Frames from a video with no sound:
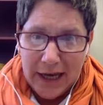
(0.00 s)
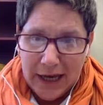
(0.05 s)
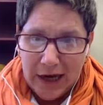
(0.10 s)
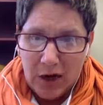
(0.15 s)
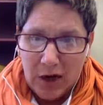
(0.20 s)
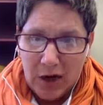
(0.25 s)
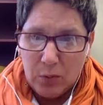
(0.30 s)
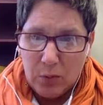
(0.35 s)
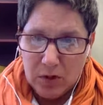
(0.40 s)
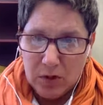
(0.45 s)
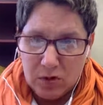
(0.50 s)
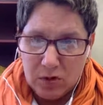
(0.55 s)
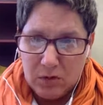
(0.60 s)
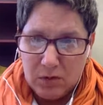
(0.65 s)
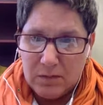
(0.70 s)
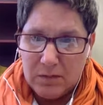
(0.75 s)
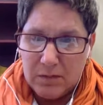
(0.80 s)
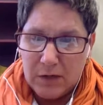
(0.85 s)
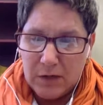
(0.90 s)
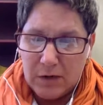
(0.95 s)
help you.
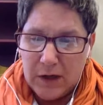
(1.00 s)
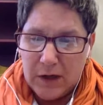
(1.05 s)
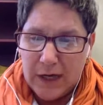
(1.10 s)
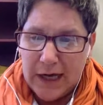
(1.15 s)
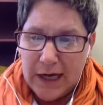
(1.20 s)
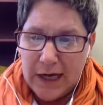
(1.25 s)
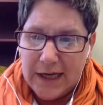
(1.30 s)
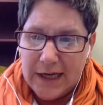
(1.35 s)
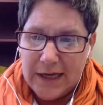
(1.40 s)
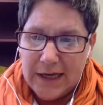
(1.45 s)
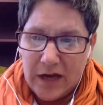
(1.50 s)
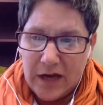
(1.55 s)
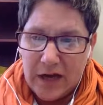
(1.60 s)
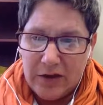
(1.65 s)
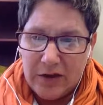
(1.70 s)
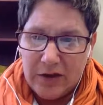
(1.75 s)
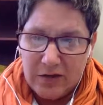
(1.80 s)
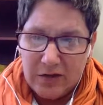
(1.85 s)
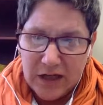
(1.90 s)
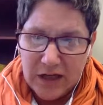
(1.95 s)
Okay, the
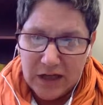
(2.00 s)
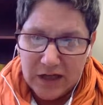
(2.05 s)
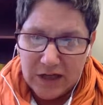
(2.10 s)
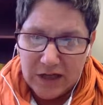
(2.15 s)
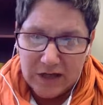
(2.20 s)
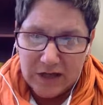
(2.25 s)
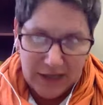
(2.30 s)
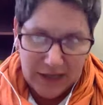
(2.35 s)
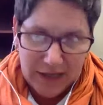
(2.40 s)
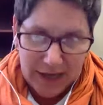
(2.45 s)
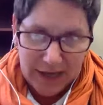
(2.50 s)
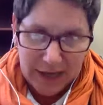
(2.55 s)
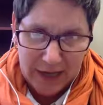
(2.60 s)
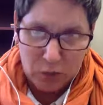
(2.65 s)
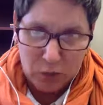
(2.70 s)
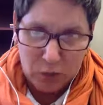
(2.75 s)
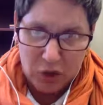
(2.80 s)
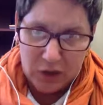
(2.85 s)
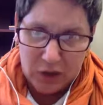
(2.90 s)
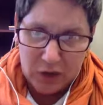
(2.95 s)
other thing is, again,
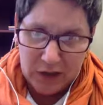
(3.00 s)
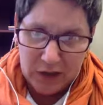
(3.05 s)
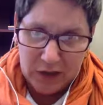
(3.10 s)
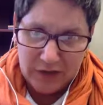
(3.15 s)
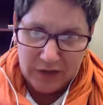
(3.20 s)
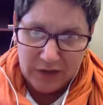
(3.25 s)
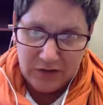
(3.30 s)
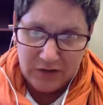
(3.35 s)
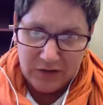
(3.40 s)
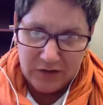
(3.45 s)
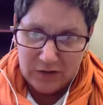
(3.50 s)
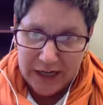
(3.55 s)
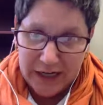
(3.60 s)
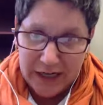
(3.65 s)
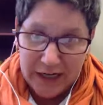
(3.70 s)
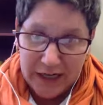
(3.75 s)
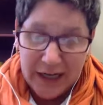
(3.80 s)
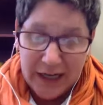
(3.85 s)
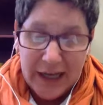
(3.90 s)
we're going left to right.